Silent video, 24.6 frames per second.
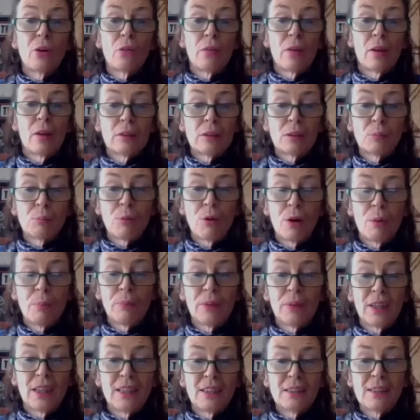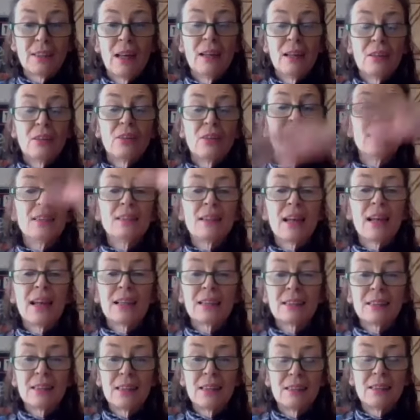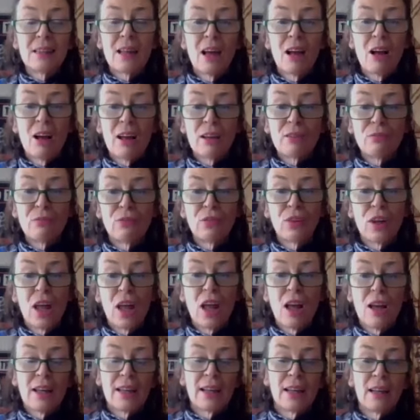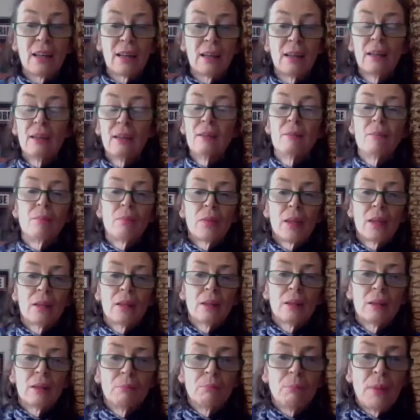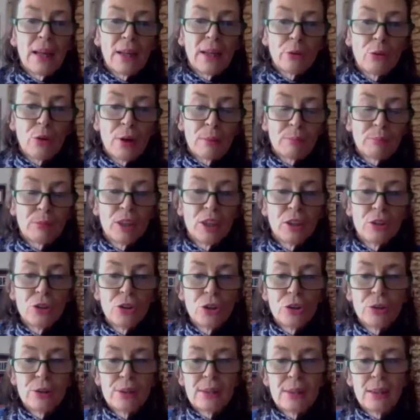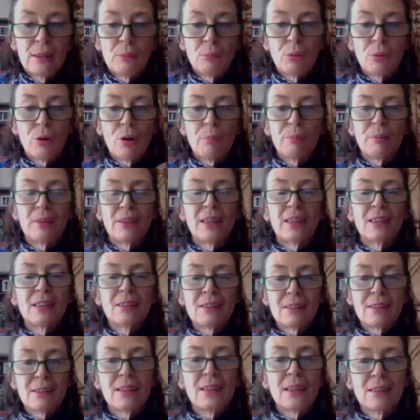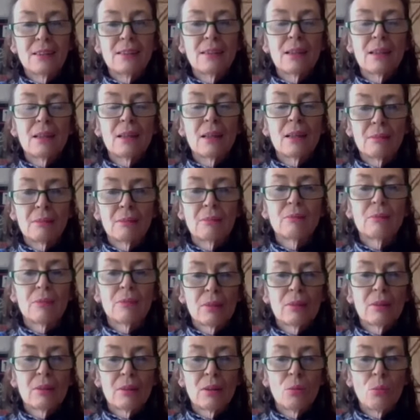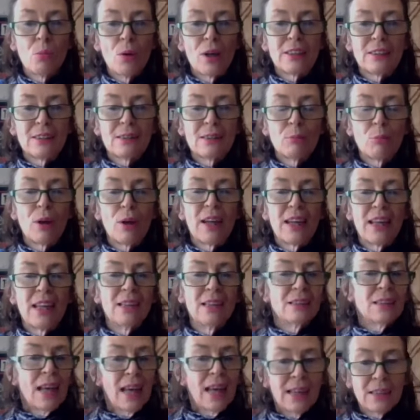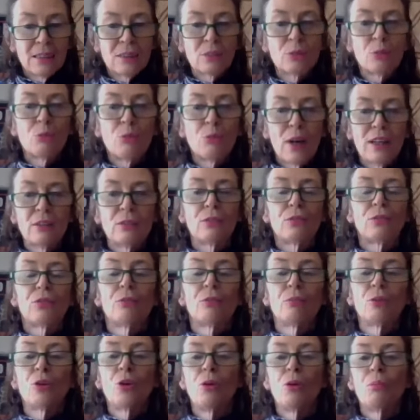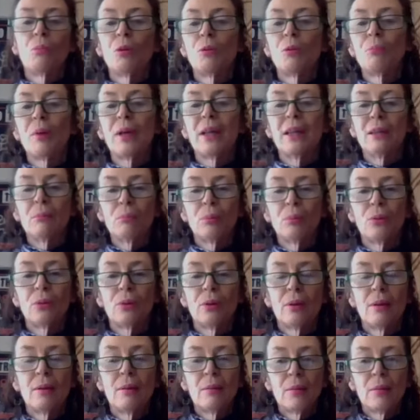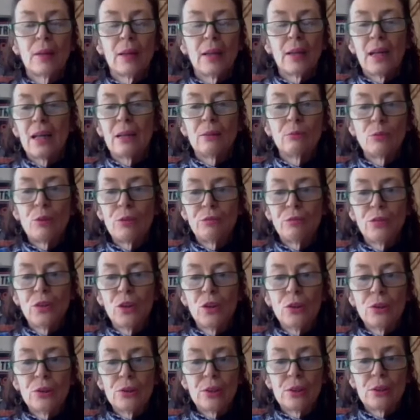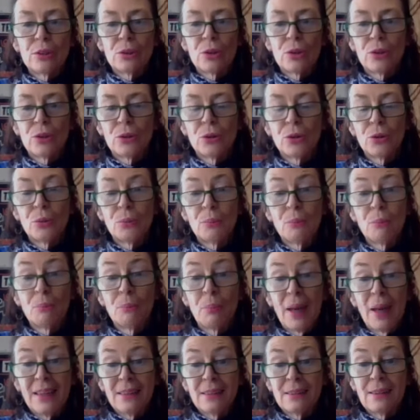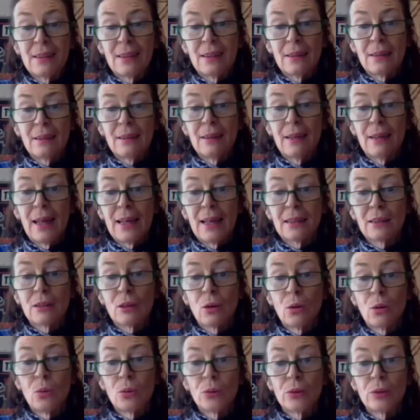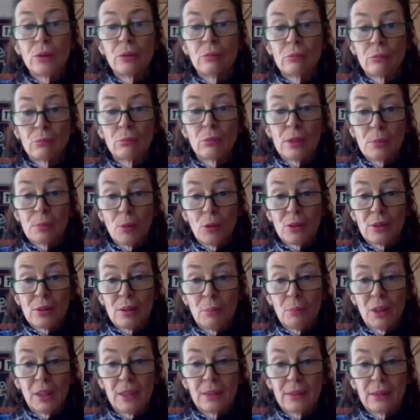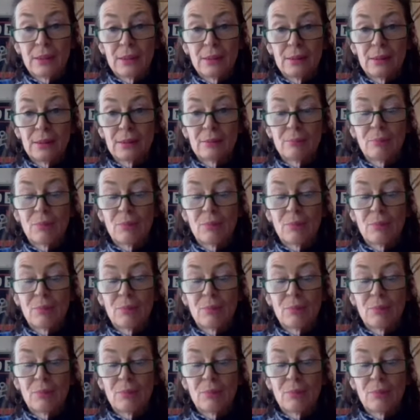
on those properties. These aren't his high-flying, bankrupt-inducing properties. These are the ones where he takes rent from normal people and refuses to do basic landlord responsibilities.